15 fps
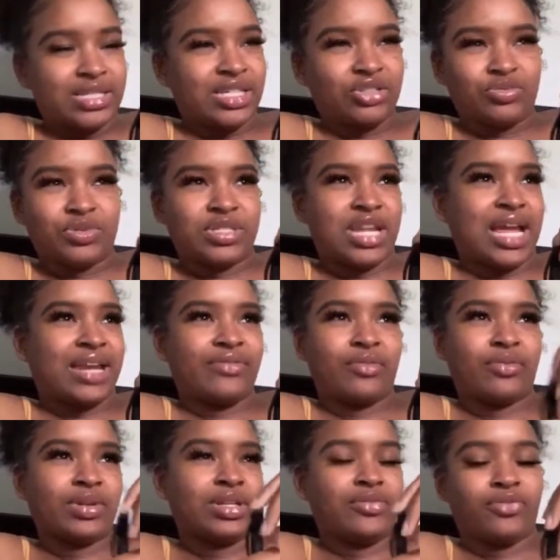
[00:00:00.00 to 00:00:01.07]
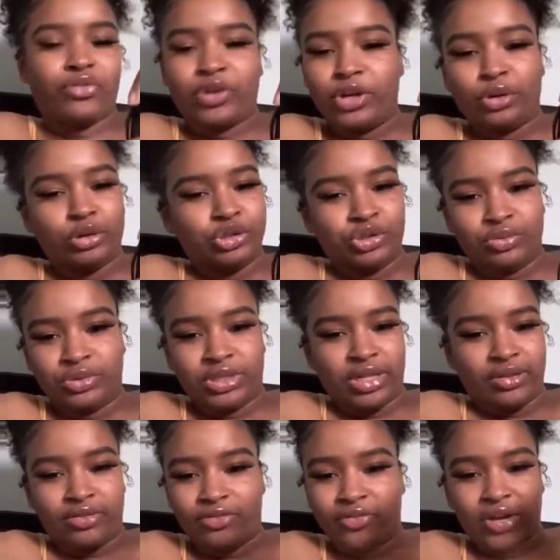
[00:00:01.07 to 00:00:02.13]
niggas was not even really free on
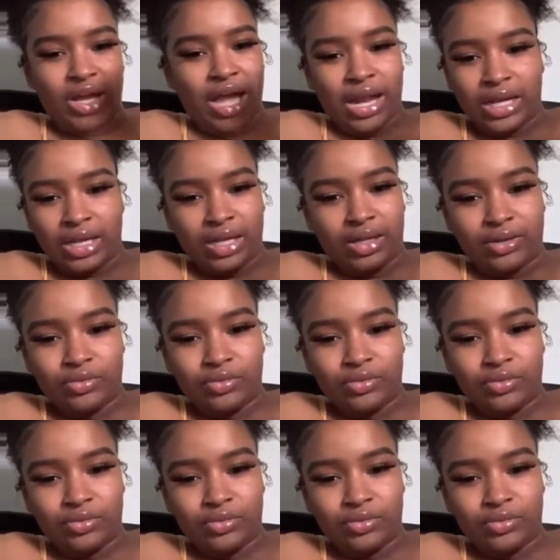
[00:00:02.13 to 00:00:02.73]
Juneteenth. Fuck out of here.